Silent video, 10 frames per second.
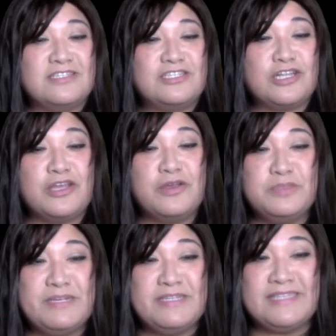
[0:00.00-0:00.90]
close
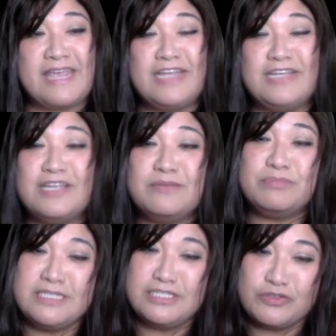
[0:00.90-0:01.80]
by saying,
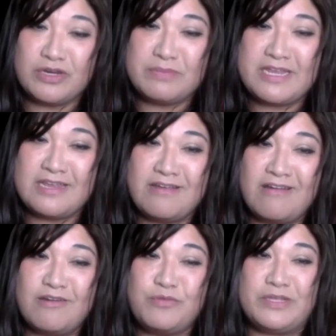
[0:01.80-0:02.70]
please join me
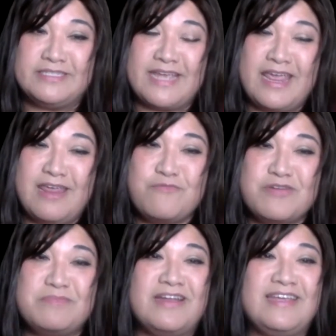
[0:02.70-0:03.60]
on Wednesday
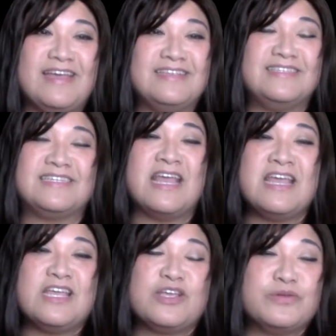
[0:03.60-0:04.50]
when my guest,
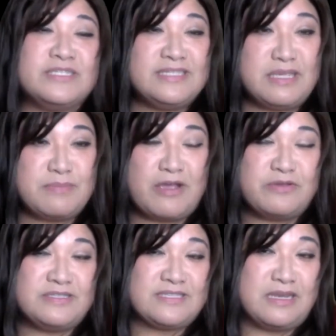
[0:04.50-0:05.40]
Chris Zebo,
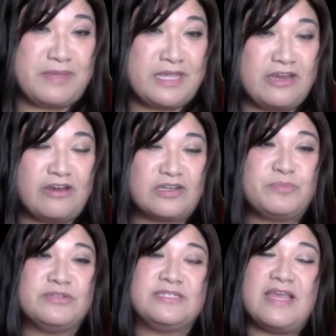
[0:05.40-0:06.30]
is going to be here to
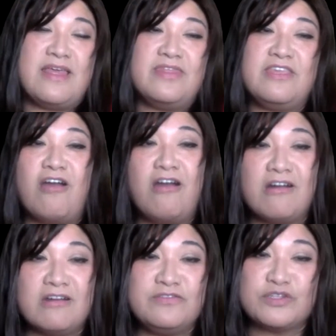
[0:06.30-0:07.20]
present the
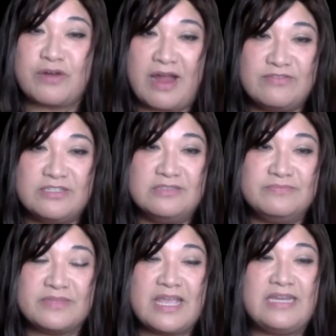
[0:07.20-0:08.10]
art of travel
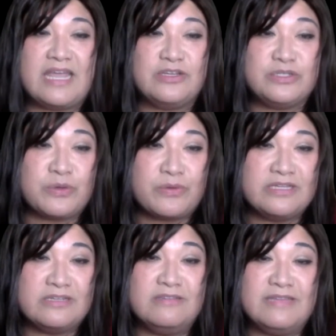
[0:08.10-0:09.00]
and
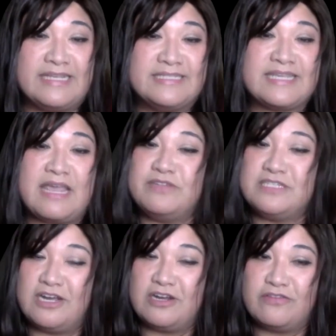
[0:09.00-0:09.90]
editorial landscape
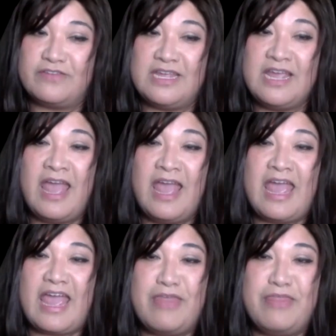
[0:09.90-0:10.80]
photography.
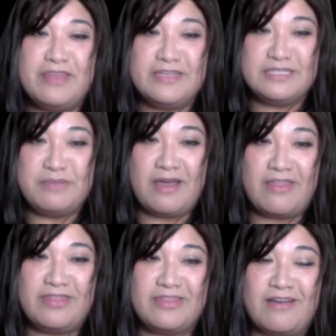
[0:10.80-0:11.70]
And this
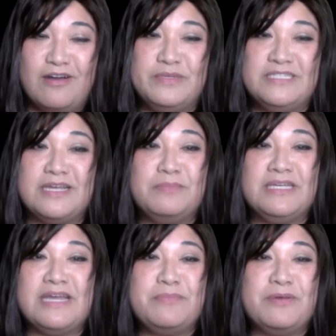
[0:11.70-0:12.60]
month, I'll be
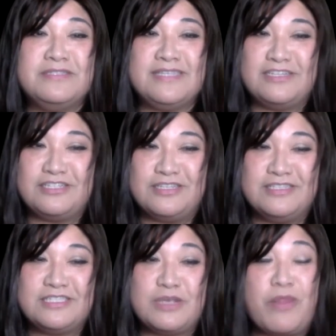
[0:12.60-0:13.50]
doubling up on sessions.
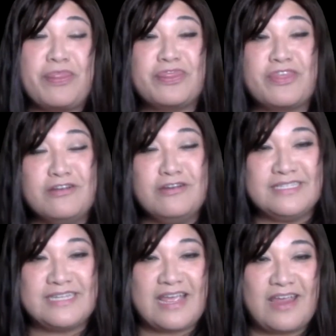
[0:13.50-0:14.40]
So on
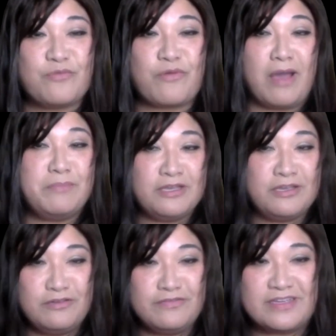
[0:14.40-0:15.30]
Thursday, Rob
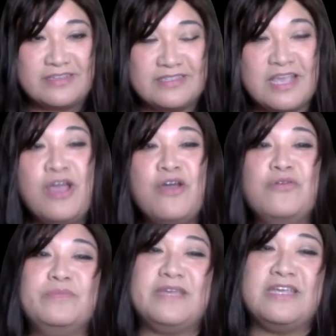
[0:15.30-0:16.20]
Hoovis
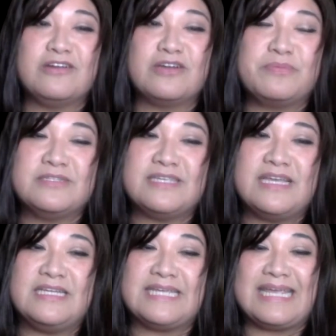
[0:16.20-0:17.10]
will be here to
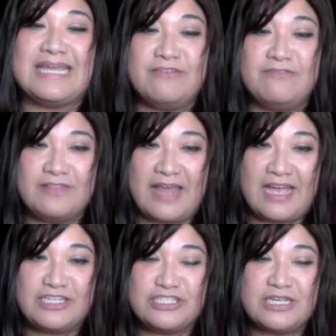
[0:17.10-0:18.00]
present In a
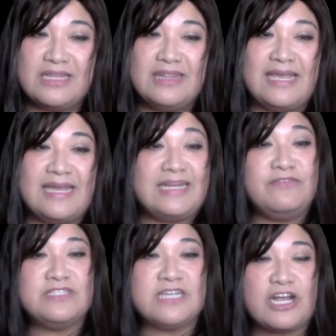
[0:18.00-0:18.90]
Flash, lightning
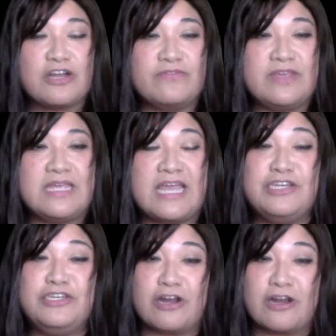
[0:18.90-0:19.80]
photography,
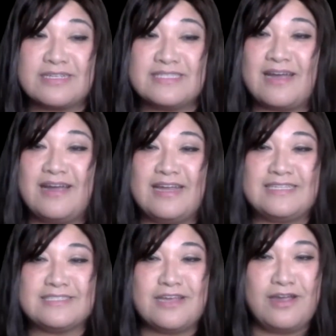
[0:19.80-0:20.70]
and dark sky
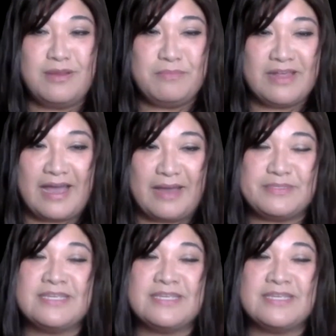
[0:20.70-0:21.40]
time lapse.